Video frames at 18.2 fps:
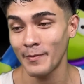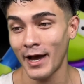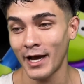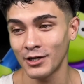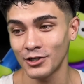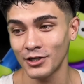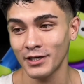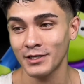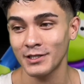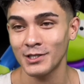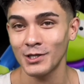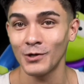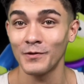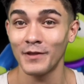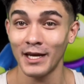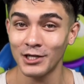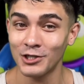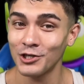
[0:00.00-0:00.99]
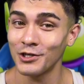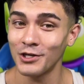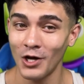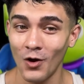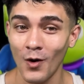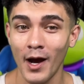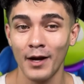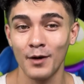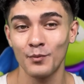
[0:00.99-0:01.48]
magic, so they should
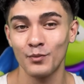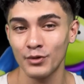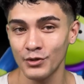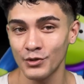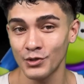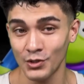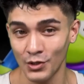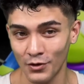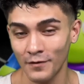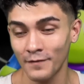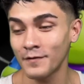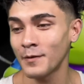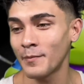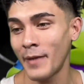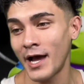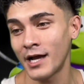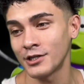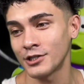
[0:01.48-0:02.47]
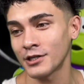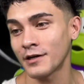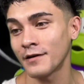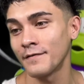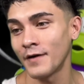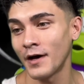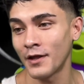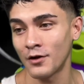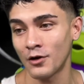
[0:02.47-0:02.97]
know how to preserve the magic
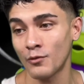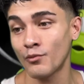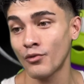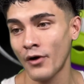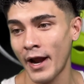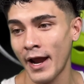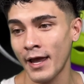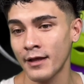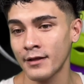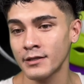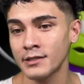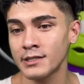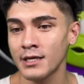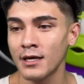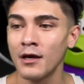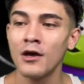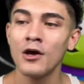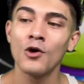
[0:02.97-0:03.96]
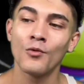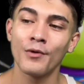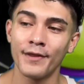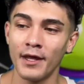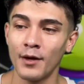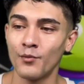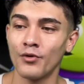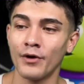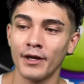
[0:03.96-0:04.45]
of other brands when
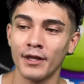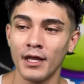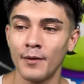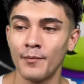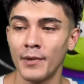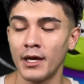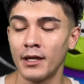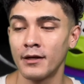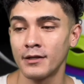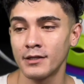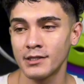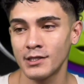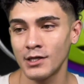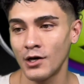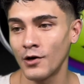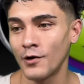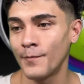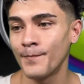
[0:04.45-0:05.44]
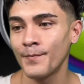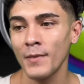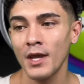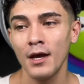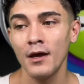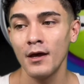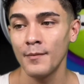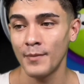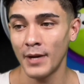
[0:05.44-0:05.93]
they bring them in. So
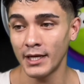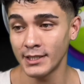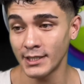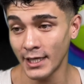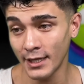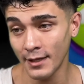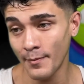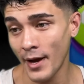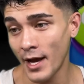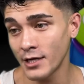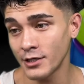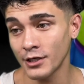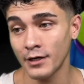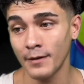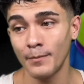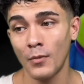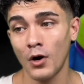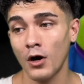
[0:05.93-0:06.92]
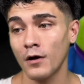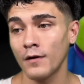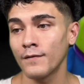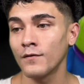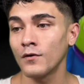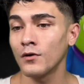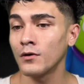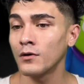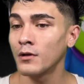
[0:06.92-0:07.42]
maintain the magic of
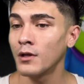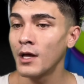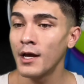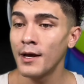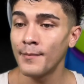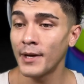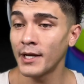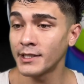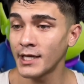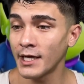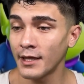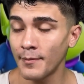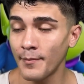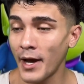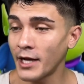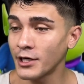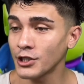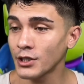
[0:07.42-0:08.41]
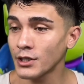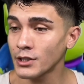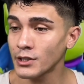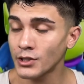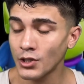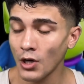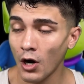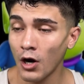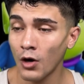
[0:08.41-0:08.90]
Marvel, maintain the magic of
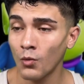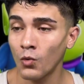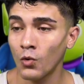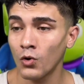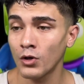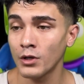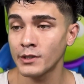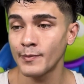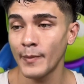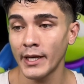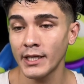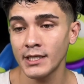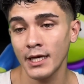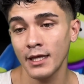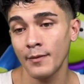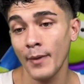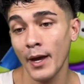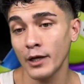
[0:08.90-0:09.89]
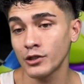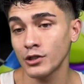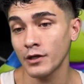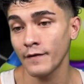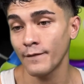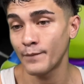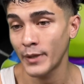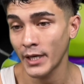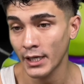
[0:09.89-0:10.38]
Star Wars, maintain the
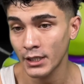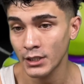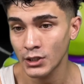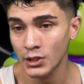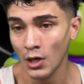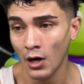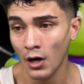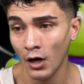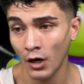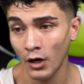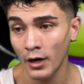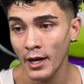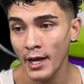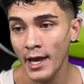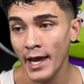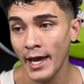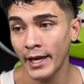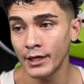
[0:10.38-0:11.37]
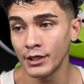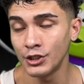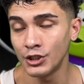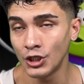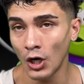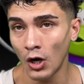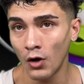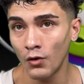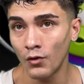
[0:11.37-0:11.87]
magic of Pixar, and
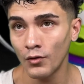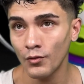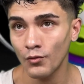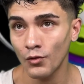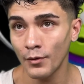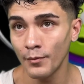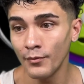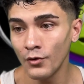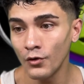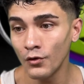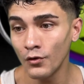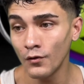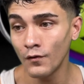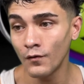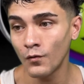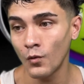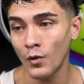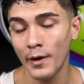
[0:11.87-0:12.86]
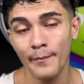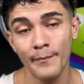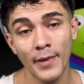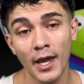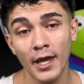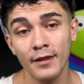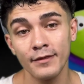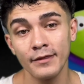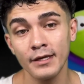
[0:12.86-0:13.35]
don't remove what
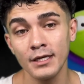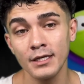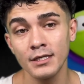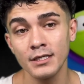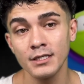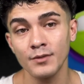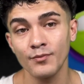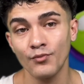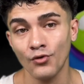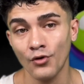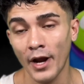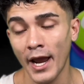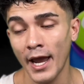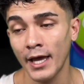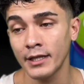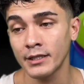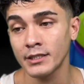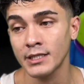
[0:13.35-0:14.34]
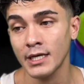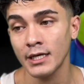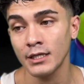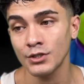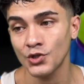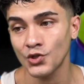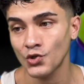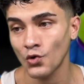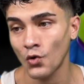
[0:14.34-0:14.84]
made these brands
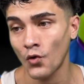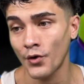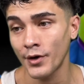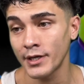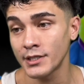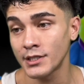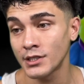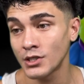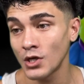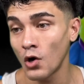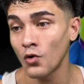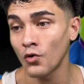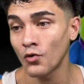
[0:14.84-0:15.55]
and stories so